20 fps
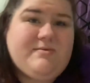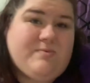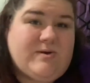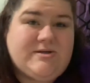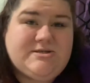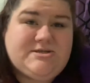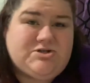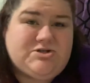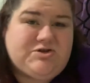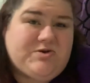
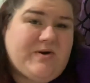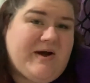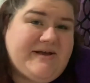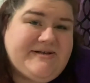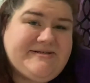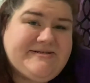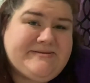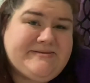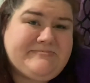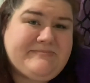once or
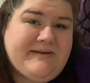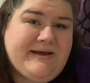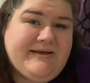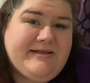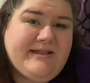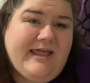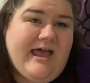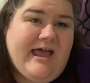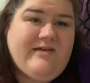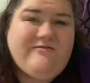twice in my
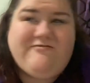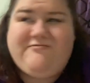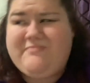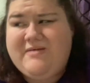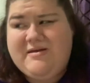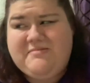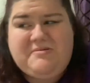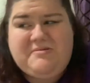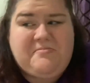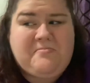life,
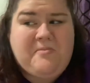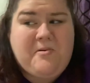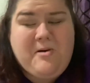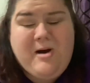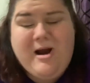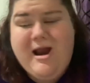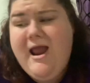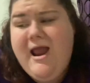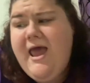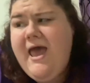maybe more,